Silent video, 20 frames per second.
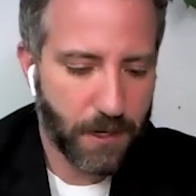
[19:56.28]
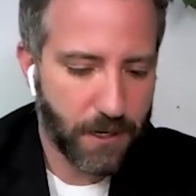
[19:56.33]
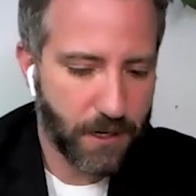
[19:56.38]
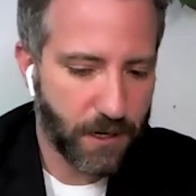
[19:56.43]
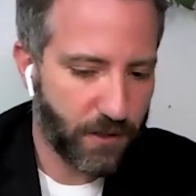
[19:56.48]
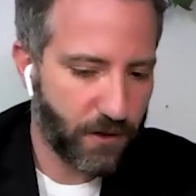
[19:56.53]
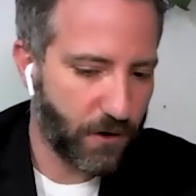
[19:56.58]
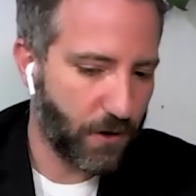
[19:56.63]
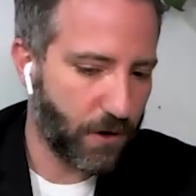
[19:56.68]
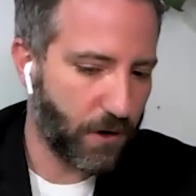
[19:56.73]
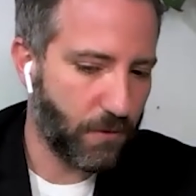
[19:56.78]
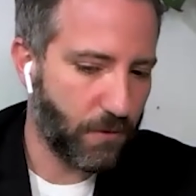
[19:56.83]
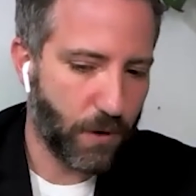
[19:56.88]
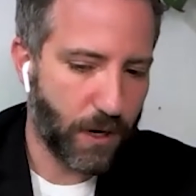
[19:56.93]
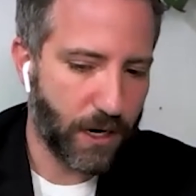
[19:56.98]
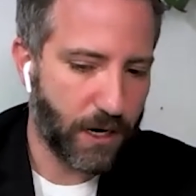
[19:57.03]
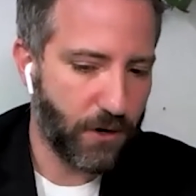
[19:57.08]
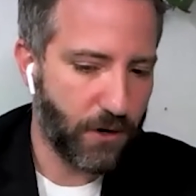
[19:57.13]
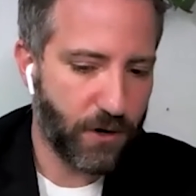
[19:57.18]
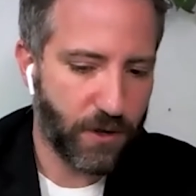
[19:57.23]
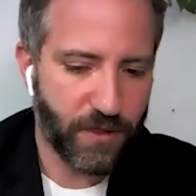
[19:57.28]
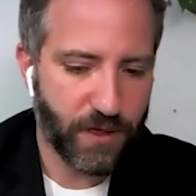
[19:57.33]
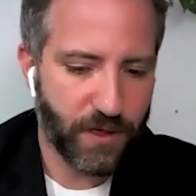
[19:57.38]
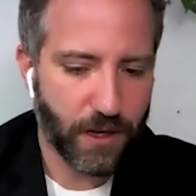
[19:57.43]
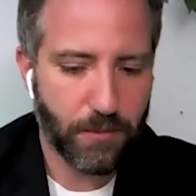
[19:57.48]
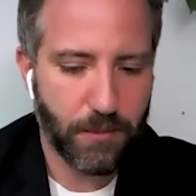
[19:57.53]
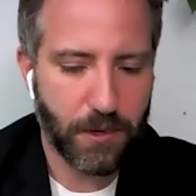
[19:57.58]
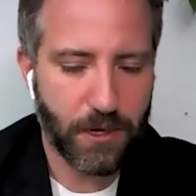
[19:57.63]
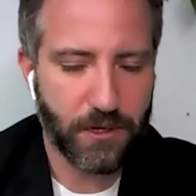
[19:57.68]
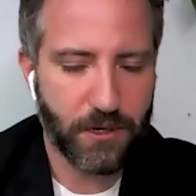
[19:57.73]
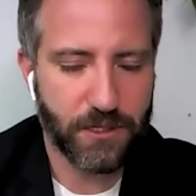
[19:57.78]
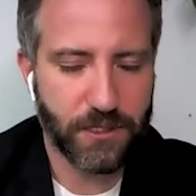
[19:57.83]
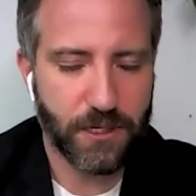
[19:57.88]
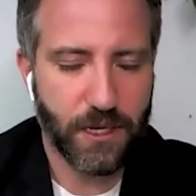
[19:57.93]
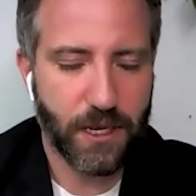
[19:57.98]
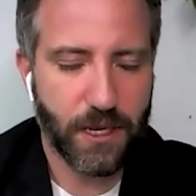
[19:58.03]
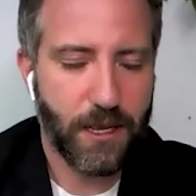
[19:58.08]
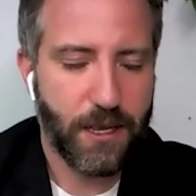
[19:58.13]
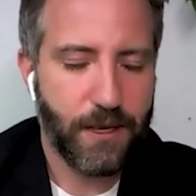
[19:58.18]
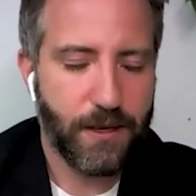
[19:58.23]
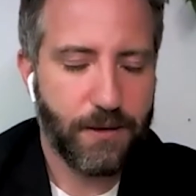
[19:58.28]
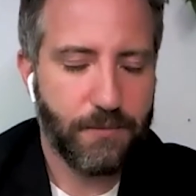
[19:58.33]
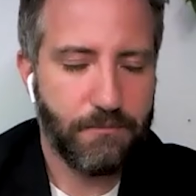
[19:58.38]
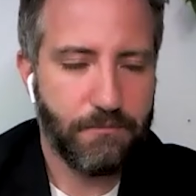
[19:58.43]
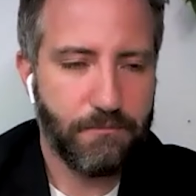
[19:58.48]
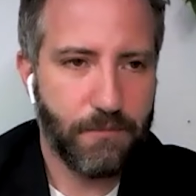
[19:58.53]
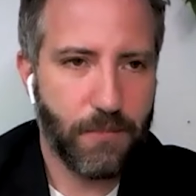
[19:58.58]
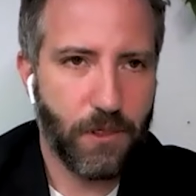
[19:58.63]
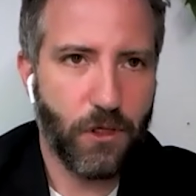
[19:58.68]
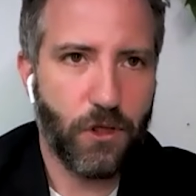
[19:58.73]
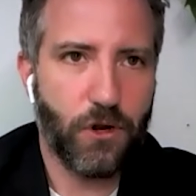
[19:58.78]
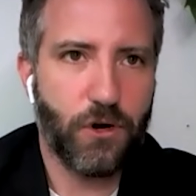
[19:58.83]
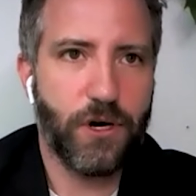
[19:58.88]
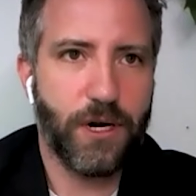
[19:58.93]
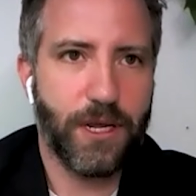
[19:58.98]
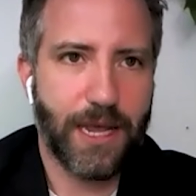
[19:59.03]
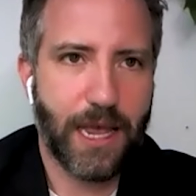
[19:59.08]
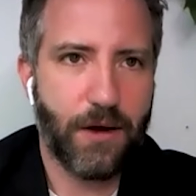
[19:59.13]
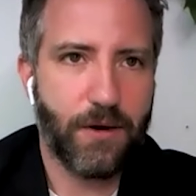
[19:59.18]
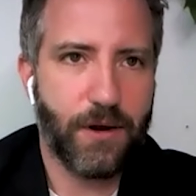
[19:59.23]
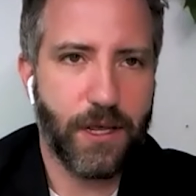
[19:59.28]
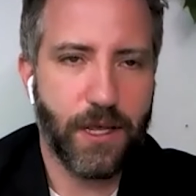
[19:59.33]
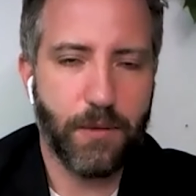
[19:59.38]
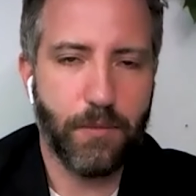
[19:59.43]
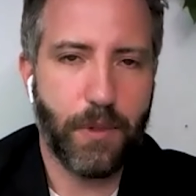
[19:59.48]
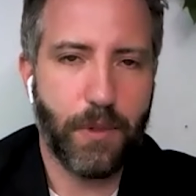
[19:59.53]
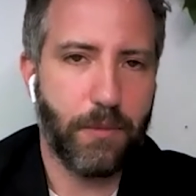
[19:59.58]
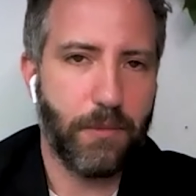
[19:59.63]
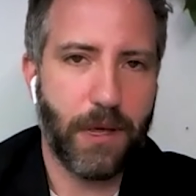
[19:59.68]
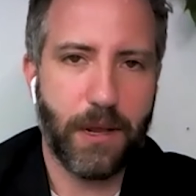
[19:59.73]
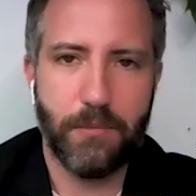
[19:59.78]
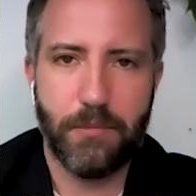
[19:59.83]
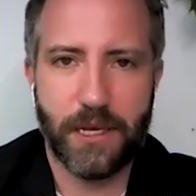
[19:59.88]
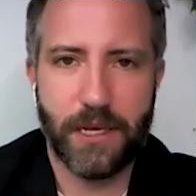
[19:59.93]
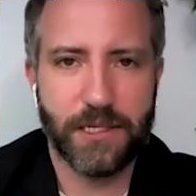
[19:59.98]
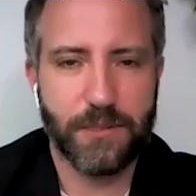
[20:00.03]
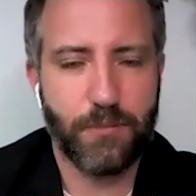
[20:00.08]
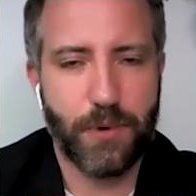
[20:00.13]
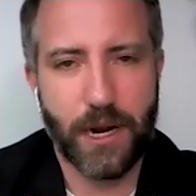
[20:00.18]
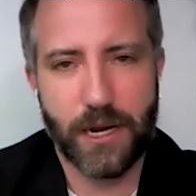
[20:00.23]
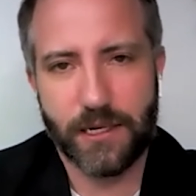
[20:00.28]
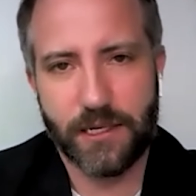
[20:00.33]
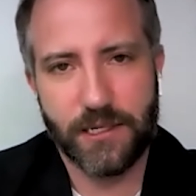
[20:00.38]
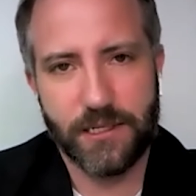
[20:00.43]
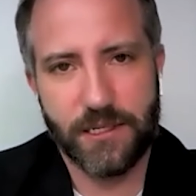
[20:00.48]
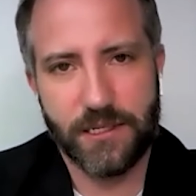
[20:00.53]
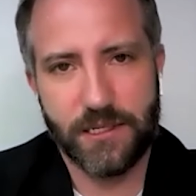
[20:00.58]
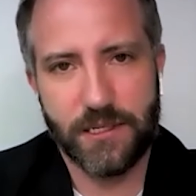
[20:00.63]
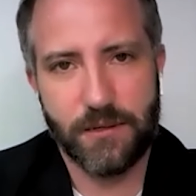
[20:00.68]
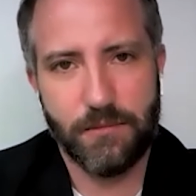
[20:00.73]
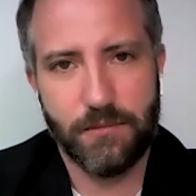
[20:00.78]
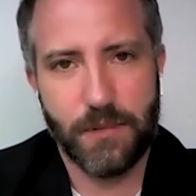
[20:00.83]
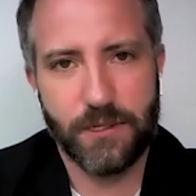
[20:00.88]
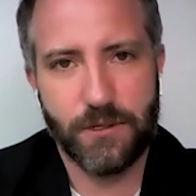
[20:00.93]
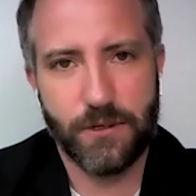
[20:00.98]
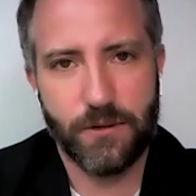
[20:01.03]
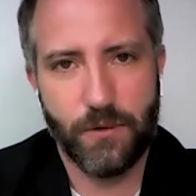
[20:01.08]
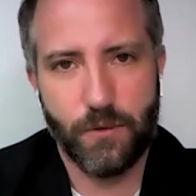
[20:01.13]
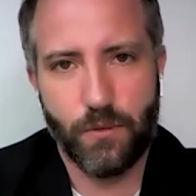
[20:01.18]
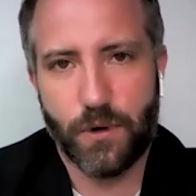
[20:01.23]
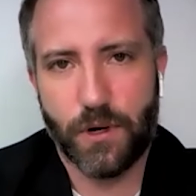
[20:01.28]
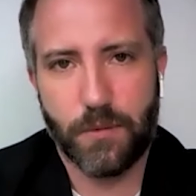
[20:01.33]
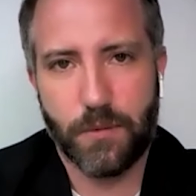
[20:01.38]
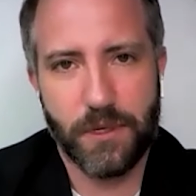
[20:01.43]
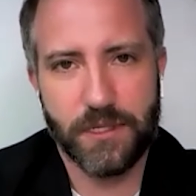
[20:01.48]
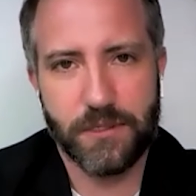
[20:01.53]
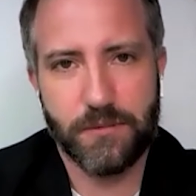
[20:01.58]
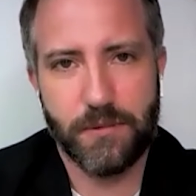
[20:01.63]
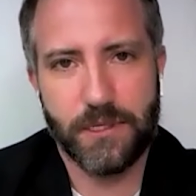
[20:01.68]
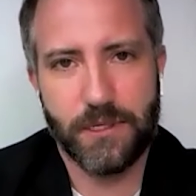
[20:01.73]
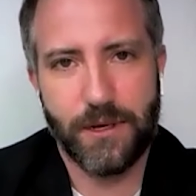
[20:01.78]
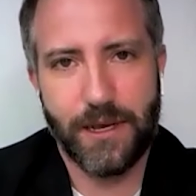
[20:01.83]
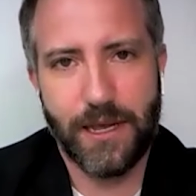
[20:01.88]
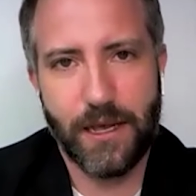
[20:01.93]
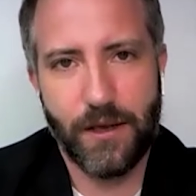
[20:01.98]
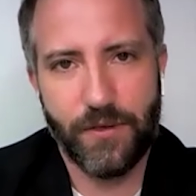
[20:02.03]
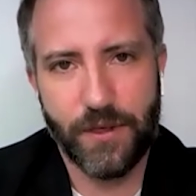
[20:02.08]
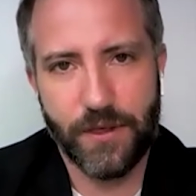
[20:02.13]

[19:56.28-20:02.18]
Another way you could think of it is learning how to implement best practices in workplace mental health.